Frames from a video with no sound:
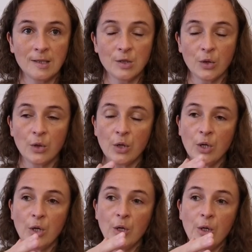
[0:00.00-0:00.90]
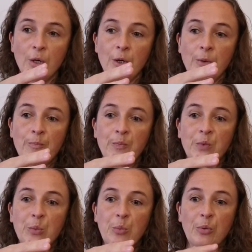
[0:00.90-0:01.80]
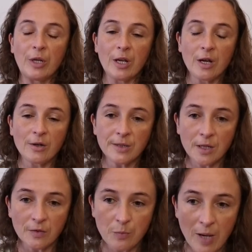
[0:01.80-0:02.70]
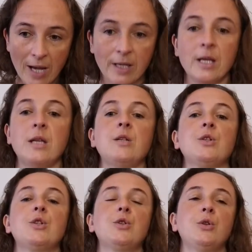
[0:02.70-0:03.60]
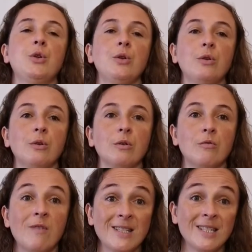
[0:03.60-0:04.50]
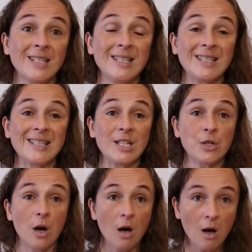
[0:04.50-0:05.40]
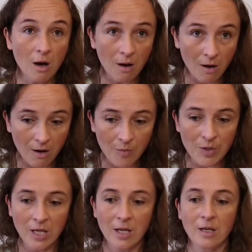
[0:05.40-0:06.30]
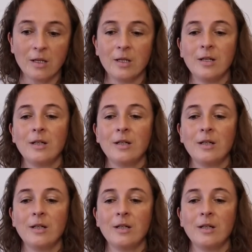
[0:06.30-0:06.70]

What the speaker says: So bringing ourselves back into resonance, into harmony.